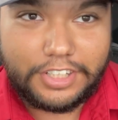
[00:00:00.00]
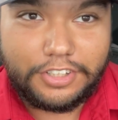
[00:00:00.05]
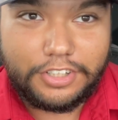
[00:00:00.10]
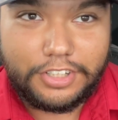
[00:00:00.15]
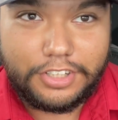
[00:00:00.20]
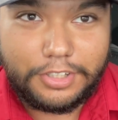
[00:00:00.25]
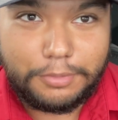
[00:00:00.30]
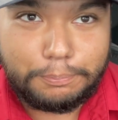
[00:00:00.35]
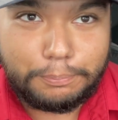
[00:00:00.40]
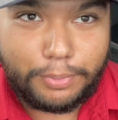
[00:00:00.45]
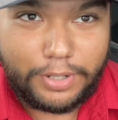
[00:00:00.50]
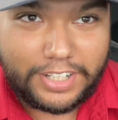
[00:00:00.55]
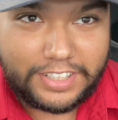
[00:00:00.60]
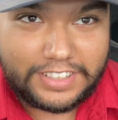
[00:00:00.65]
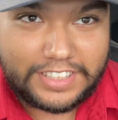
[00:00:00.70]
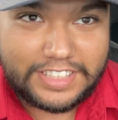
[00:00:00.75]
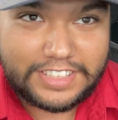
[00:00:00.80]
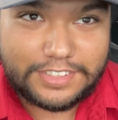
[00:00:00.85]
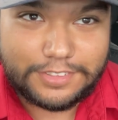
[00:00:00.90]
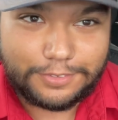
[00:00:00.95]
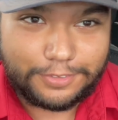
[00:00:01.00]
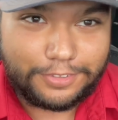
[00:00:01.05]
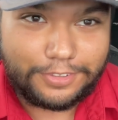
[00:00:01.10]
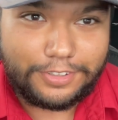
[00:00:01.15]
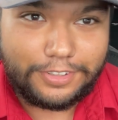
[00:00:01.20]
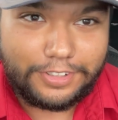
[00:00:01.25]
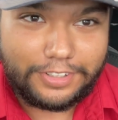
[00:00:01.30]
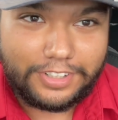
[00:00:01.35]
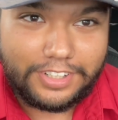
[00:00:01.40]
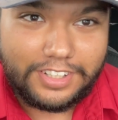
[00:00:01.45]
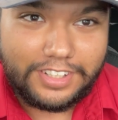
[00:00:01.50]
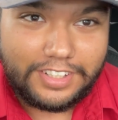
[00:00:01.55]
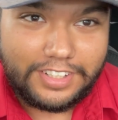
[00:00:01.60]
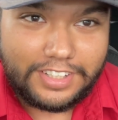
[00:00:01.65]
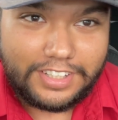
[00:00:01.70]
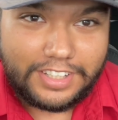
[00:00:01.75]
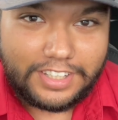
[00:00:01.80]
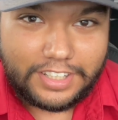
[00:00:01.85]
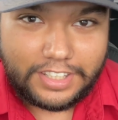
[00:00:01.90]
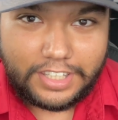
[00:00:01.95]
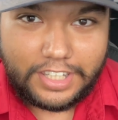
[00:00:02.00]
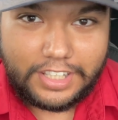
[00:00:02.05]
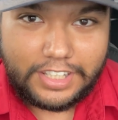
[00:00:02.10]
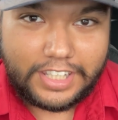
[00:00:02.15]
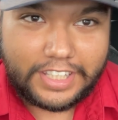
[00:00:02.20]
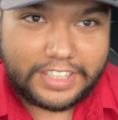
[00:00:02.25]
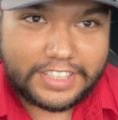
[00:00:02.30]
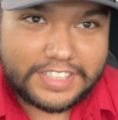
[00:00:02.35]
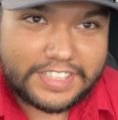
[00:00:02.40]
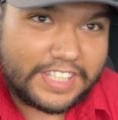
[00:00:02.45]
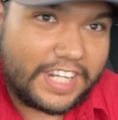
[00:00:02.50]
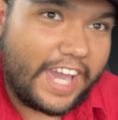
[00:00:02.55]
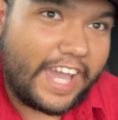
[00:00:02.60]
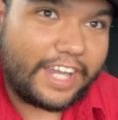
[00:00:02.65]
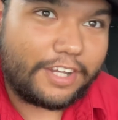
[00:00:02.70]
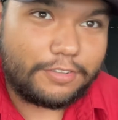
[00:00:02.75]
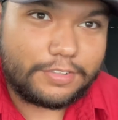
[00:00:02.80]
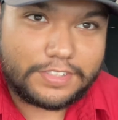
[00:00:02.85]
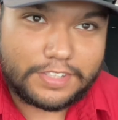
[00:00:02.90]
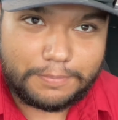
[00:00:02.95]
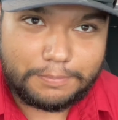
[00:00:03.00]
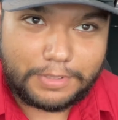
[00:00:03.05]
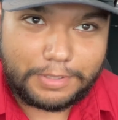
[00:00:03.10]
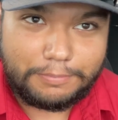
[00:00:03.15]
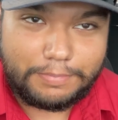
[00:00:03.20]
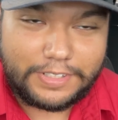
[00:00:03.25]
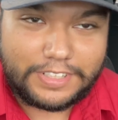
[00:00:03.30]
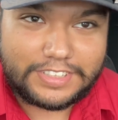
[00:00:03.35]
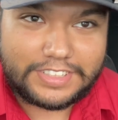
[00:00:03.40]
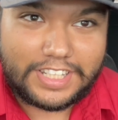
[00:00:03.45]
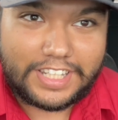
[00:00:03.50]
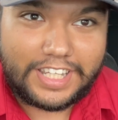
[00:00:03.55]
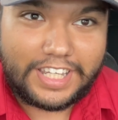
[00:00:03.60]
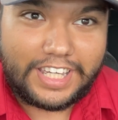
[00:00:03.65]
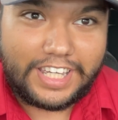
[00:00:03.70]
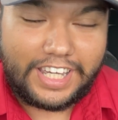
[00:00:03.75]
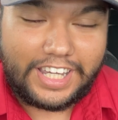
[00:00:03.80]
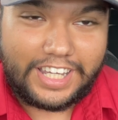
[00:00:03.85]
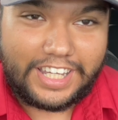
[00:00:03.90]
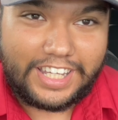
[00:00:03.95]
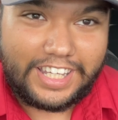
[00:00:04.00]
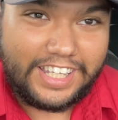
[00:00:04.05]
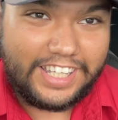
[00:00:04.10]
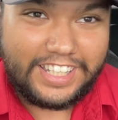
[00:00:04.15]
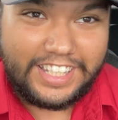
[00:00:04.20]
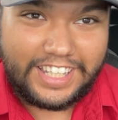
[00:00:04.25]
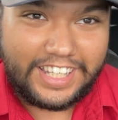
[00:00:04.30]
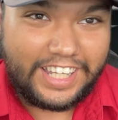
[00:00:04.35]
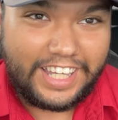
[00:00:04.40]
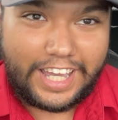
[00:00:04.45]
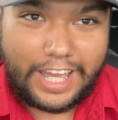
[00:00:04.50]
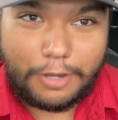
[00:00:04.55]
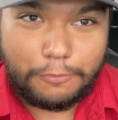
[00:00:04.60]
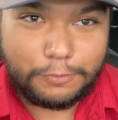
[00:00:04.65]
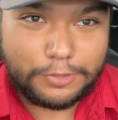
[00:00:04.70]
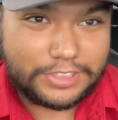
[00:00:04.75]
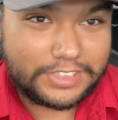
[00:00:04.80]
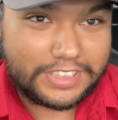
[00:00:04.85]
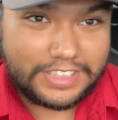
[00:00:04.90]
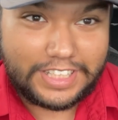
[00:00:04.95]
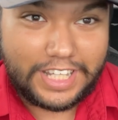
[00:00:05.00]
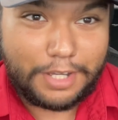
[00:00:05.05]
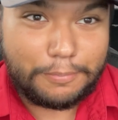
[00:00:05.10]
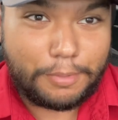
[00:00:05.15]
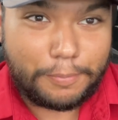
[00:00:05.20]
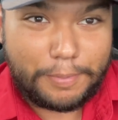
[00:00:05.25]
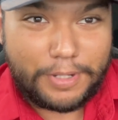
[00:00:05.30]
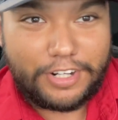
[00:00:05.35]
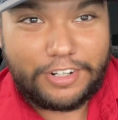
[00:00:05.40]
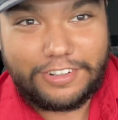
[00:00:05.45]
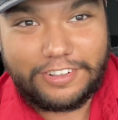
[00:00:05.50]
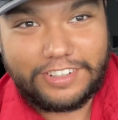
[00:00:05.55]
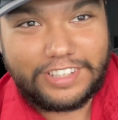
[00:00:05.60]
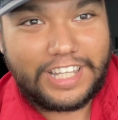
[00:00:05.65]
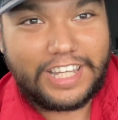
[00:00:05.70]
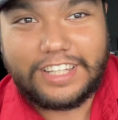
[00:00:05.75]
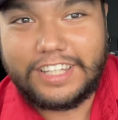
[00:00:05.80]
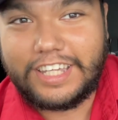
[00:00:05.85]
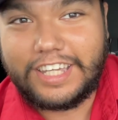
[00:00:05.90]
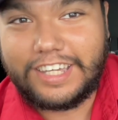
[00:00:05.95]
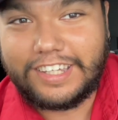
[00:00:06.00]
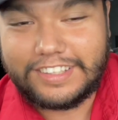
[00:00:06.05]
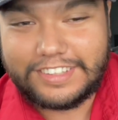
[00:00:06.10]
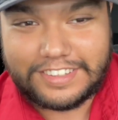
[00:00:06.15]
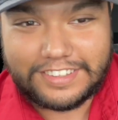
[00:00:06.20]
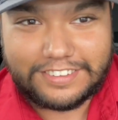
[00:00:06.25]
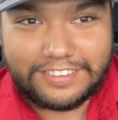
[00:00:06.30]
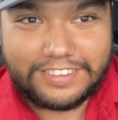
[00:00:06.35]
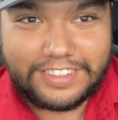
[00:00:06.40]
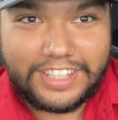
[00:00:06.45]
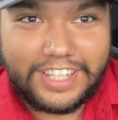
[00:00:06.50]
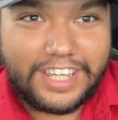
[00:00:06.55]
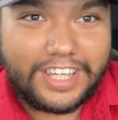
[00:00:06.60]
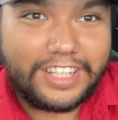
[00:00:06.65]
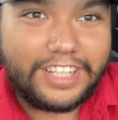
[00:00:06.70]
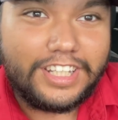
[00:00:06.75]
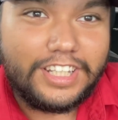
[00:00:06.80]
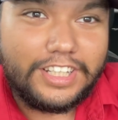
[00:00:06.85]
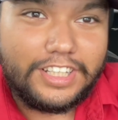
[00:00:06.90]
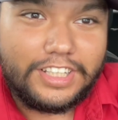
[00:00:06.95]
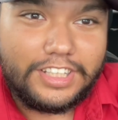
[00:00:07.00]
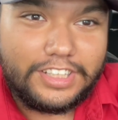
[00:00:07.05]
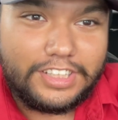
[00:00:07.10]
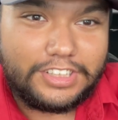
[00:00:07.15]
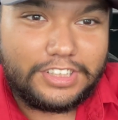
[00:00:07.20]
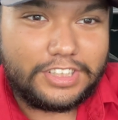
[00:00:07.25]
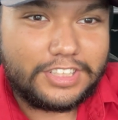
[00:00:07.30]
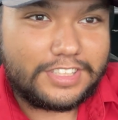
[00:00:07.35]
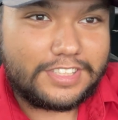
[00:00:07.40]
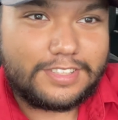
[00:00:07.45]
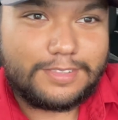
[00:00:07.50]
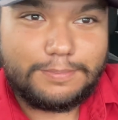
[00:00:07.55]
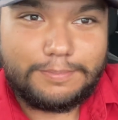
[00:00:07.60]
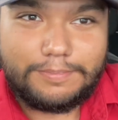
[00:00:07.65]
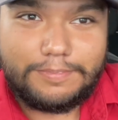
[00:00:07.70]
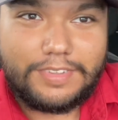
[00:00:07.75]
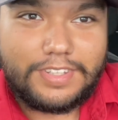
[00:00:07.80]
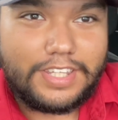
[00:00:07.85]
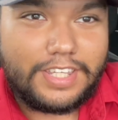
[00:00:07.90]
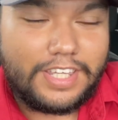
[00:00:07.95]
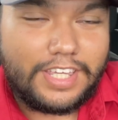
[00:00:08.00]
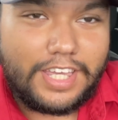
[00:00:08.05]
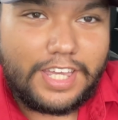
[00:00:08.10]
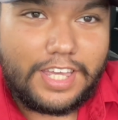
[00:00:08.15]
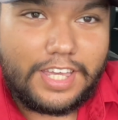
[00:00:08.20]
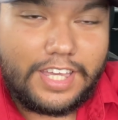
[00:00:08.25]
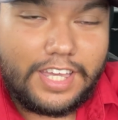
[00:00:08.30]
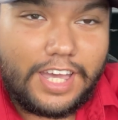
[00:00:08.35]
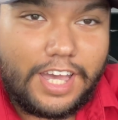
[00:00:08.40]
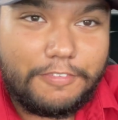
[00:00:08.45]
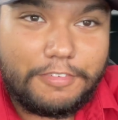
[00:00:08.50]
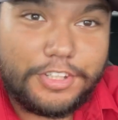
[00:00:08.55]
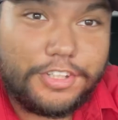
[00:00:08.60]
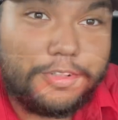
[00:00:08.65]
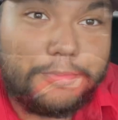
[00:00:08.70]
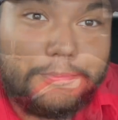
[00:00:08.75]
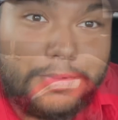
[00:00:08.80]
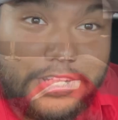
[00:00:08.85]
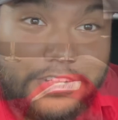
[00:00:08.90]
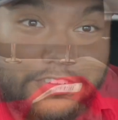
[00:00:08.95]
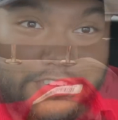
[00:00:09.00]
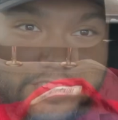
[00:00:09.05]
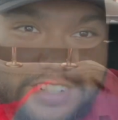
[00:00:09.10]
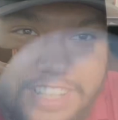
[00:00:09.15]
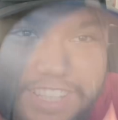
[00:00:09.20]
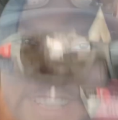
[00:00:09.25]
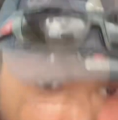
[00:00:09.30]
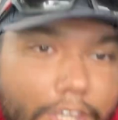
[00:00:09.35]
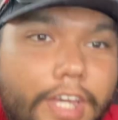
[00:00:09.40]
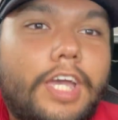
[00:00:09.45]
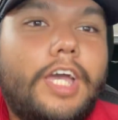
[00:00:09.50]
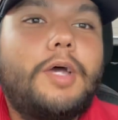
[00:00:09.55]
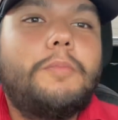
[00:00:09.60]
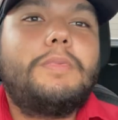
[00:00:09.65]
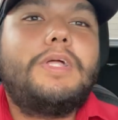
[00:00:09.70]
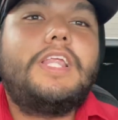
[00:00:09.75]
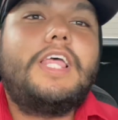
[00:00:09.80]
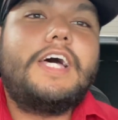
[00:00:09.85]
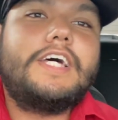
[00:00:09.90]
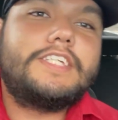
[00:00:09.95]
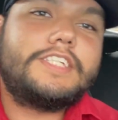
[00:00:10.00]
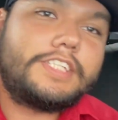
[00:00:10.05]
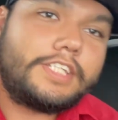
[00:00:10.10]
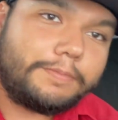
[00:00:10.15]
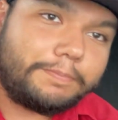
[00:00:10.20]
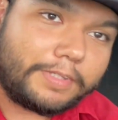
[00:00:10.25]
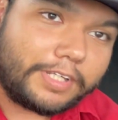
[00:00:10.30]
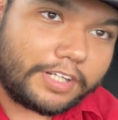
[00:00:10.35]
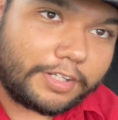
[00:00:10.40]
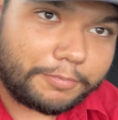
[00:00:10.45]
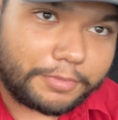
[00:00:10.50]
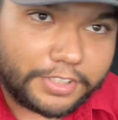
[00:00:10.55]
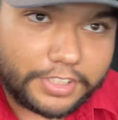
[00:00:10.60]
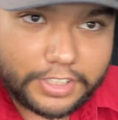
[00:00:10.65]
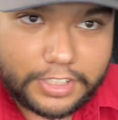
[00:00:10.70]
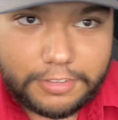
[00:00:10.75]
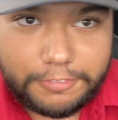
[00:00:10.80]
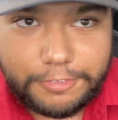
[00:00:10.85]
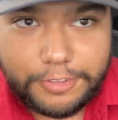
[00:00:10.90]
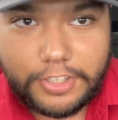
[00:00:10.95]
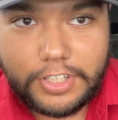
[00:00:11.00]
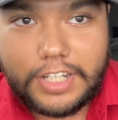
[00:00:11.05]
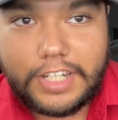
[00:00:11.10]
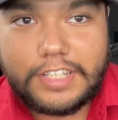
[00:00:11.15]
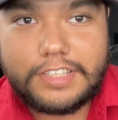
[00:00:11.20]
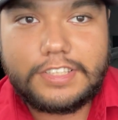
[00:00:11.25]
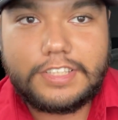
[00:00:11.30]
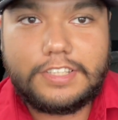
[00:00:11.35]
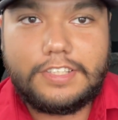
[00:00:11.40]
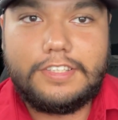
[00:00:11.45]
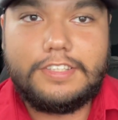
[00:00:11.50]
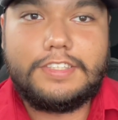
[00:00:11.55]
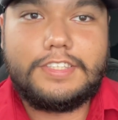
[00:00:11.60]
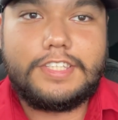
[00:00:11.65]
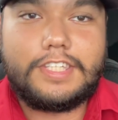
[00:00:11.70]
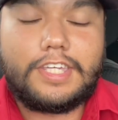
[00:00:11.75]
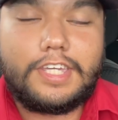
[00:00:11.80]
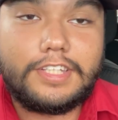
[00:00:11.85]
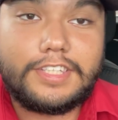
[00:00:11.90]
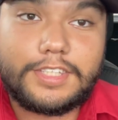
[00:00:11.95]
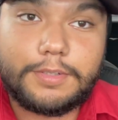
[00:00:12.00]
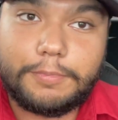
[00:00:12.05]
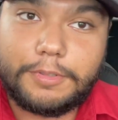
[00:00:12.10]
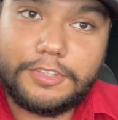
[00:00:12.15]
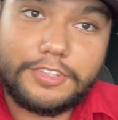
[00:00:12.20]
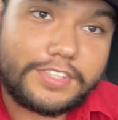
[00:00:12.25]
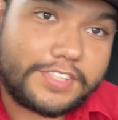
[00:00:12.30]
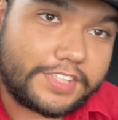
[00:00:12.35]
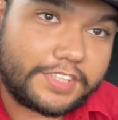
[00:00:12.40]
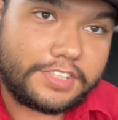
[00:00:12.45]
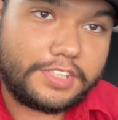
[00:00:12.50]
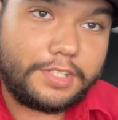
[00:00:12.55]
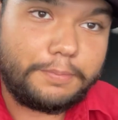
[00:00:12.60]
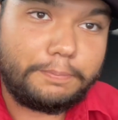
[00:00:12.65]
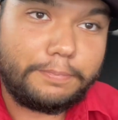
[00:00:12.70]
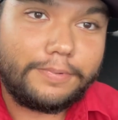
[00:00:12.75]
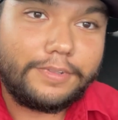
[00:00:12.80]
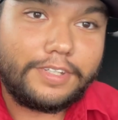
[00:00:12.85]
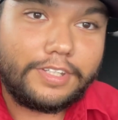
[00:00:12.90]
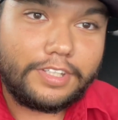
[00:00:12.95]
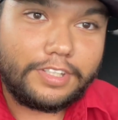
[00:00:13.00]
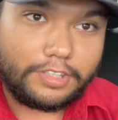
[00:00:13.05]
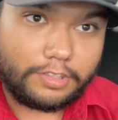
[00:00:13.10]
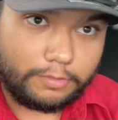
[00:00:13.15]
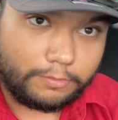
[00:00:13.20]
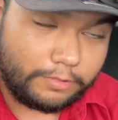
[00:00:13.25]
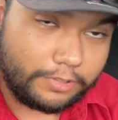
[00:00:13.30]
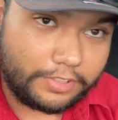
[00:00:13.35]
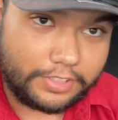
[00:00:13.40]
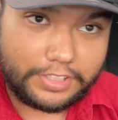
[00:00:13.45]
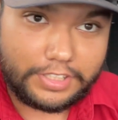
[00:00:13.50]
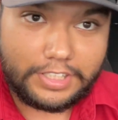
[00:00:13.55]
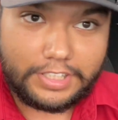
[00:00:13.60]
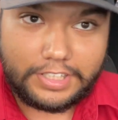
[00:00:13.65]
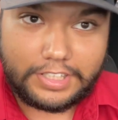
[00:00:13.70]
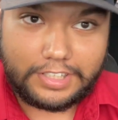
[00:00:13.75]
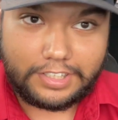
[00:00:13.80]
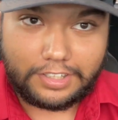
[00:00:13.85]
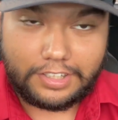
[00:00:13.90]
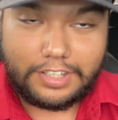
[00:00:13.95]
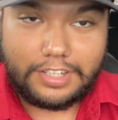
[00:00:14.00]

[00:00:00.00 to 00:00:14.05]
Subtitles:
good breakfast or get like a snack or something, because I I was not prepared on that day. So yeah, just have a good meal. And my last tip that I'm gonna give you guys is get some good sleep. You really need it.